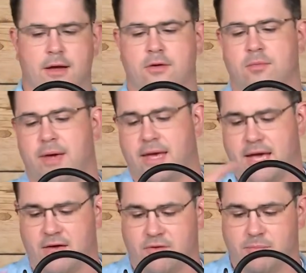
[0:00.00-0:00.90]
you may
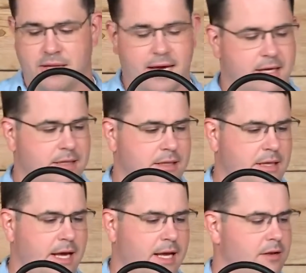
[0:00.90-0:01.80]
have a block on the
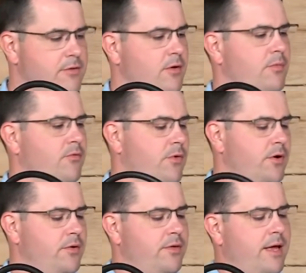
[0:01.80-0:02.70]
line, so before
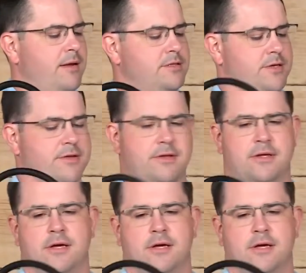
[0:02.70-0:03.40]
you do that, just